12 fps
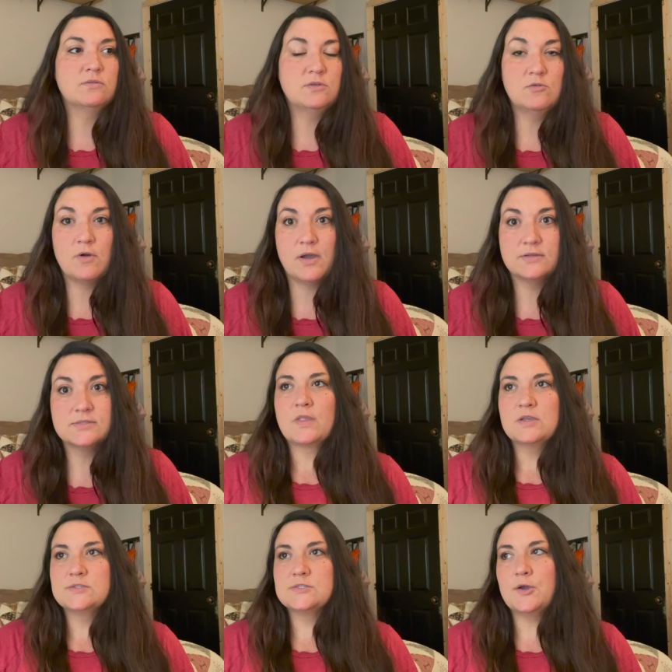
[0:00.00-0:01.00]
you guys.
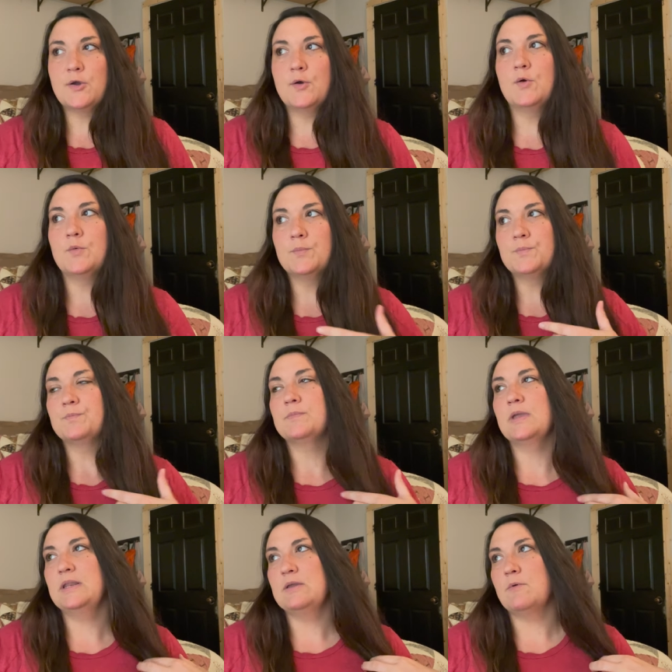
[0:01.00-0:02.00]
So
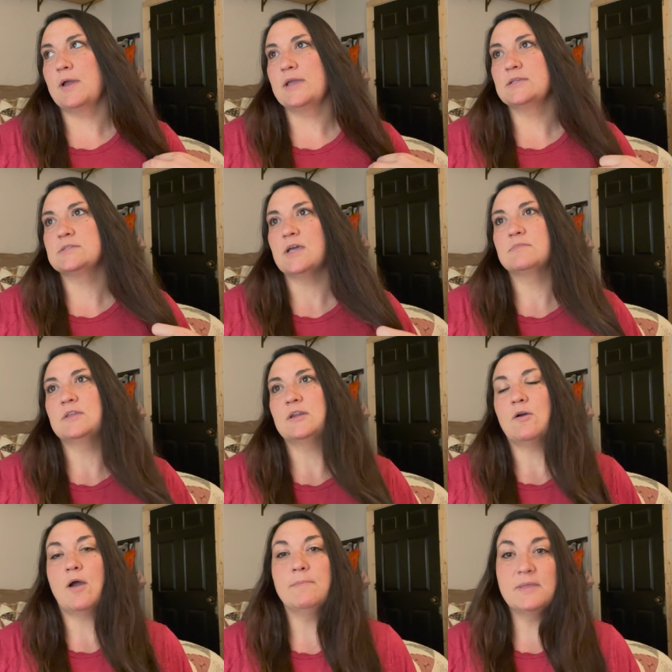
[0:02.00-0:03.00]
anyways, you
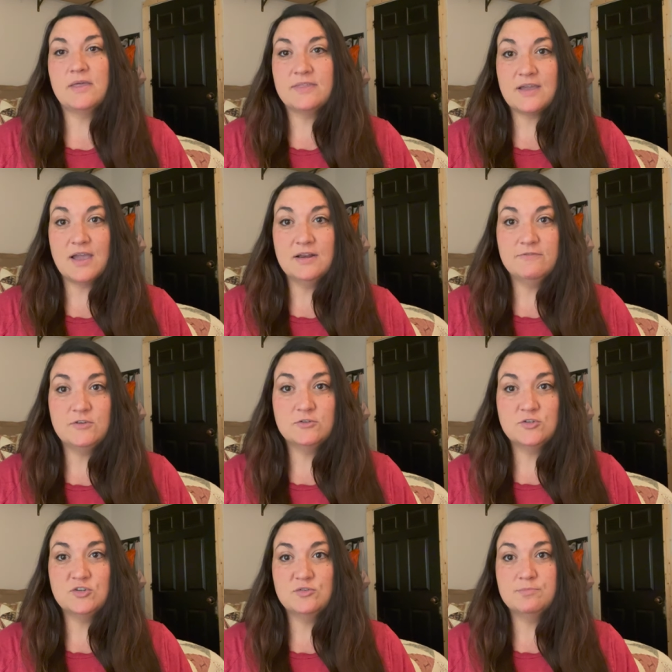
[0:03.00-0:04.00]
know, I'm not the kind of
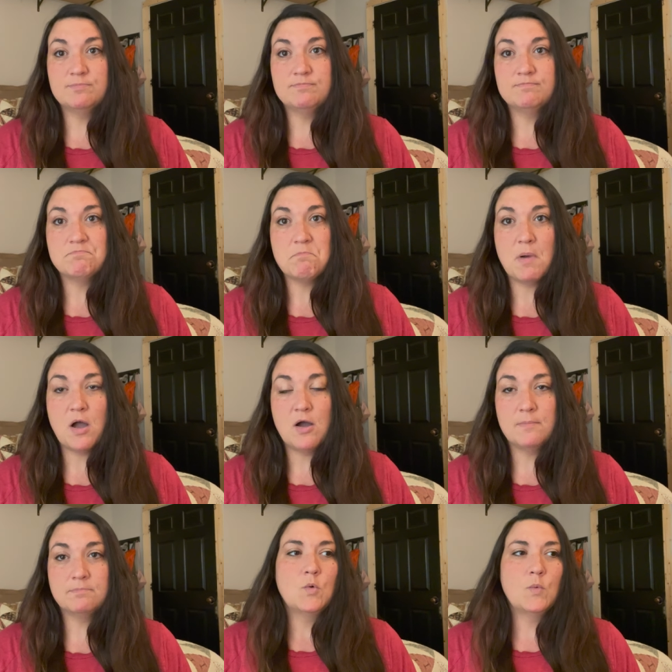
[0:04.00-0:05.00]
YouTube
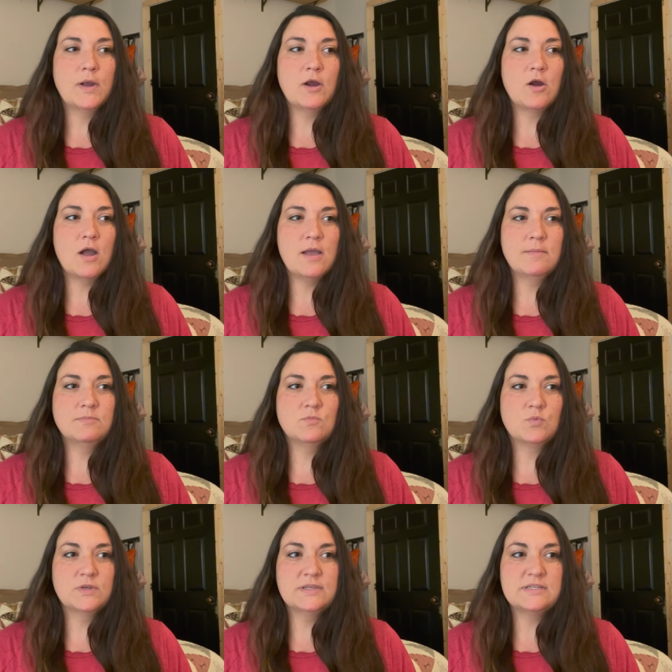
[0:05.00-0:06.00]
mom where I'm
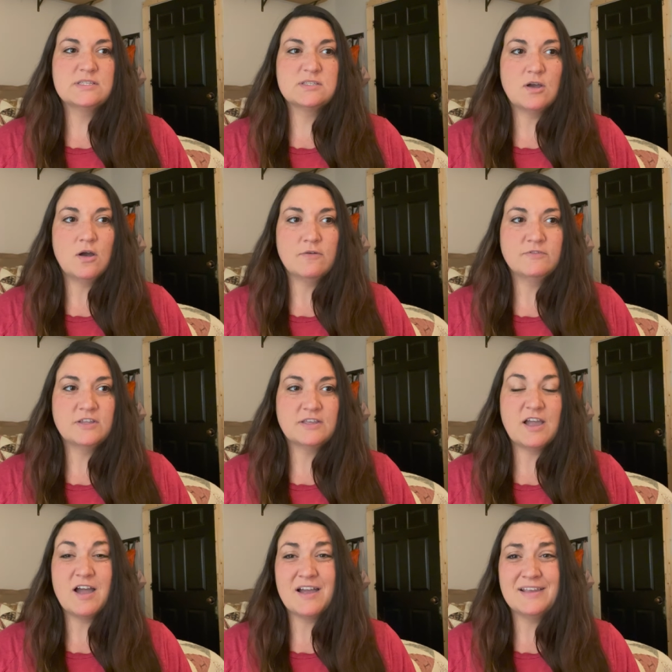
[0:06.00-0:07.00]
really soft and
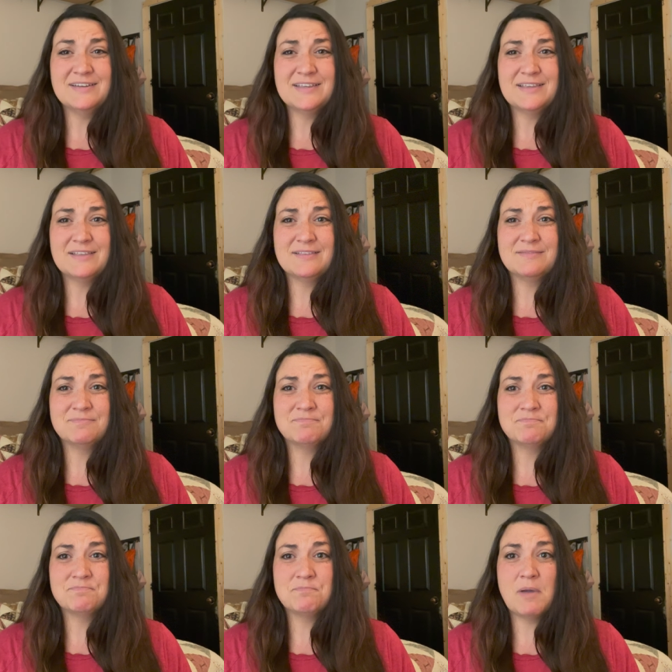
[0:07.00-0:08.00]
kind in
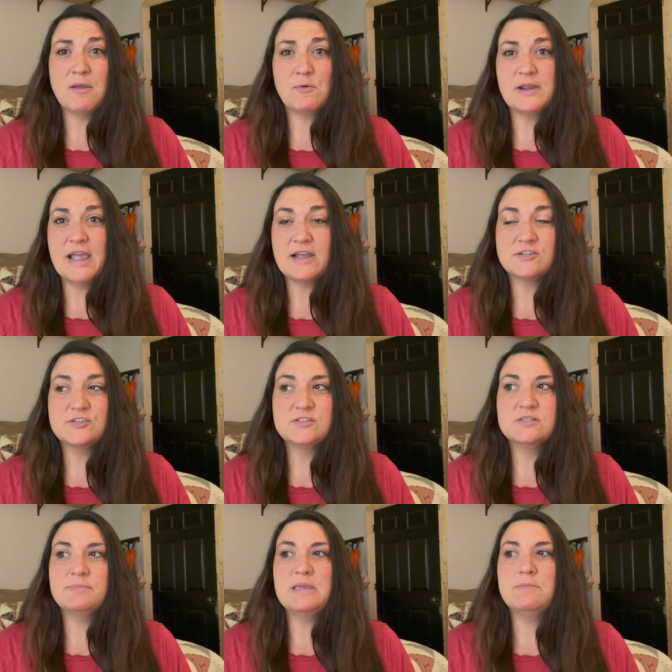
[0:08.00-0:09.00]
my reactions
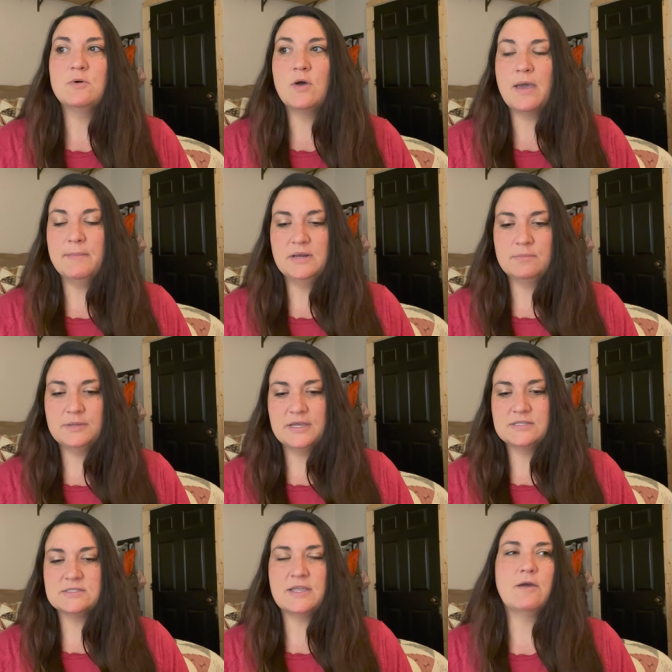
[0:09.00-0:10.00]
to people. I'm in a
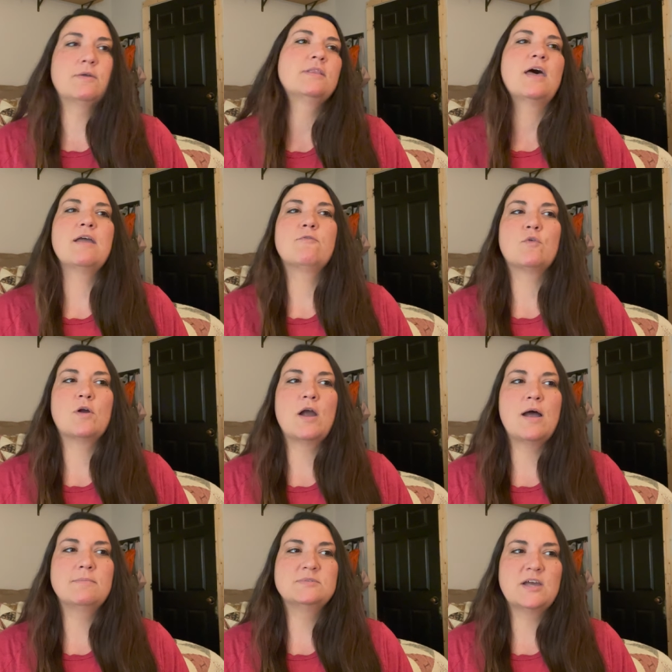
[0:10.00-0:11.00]
place now in life where
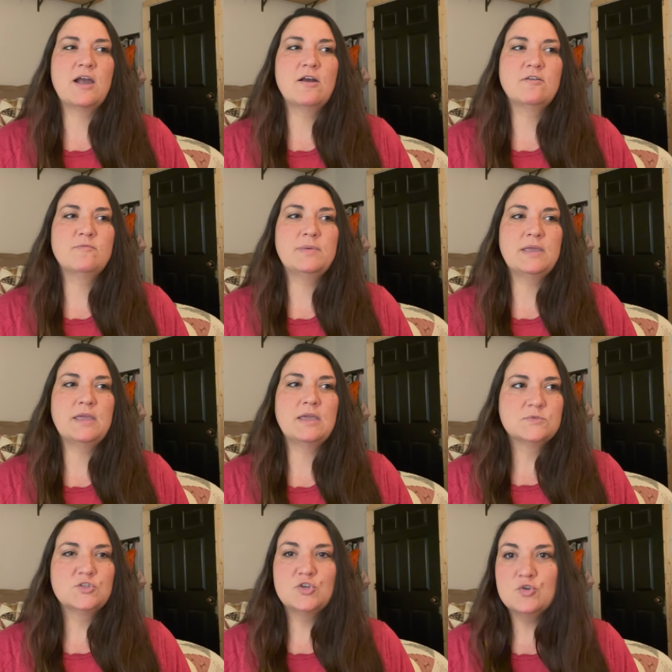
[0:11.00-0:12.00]
I'm tired of
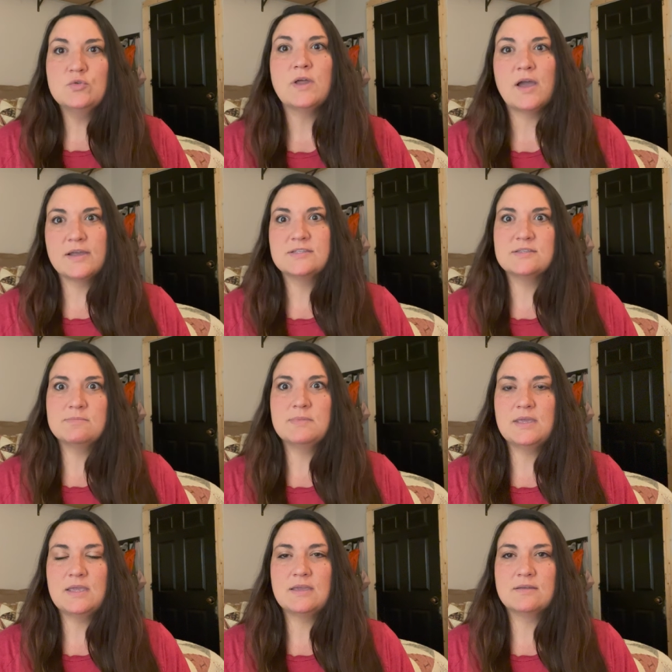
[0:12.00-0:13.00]
being too nice and
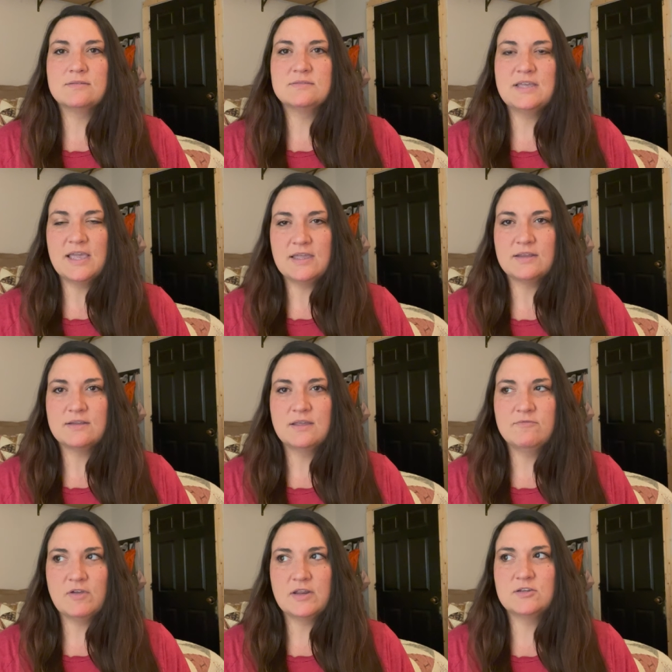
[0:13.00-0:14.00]
being taken
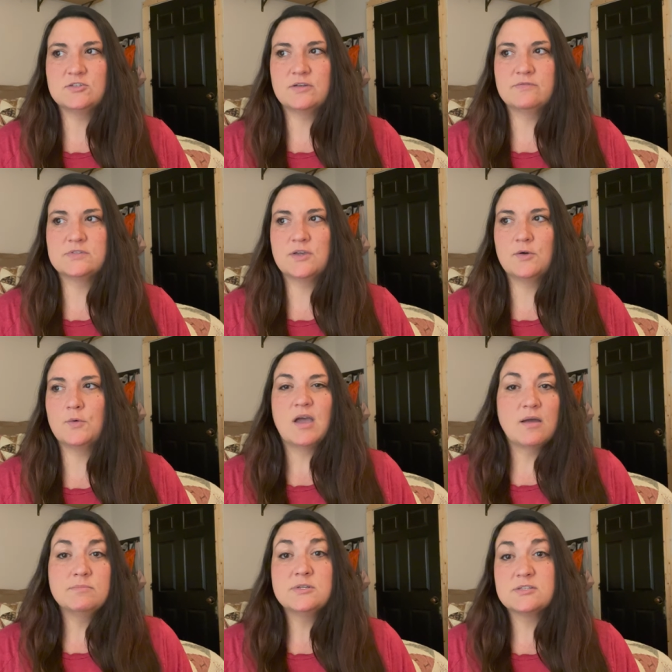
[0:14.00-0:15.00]
advantage of. So
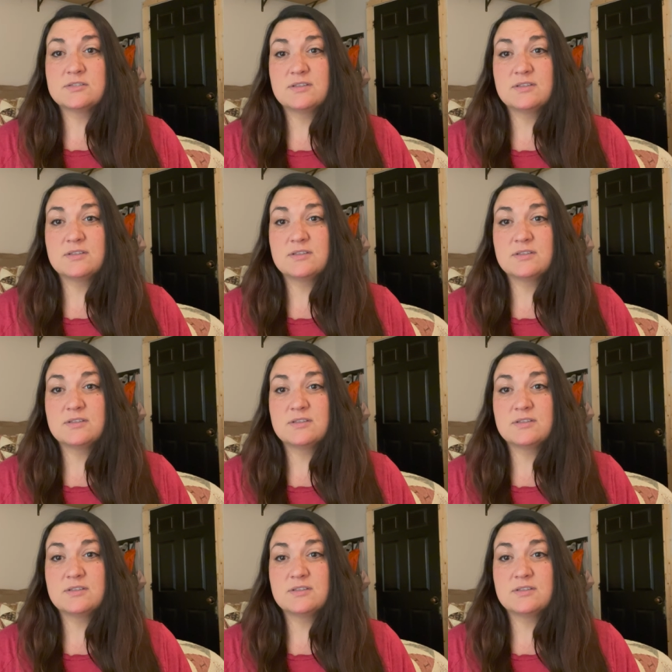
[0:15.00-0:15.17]
I'm just,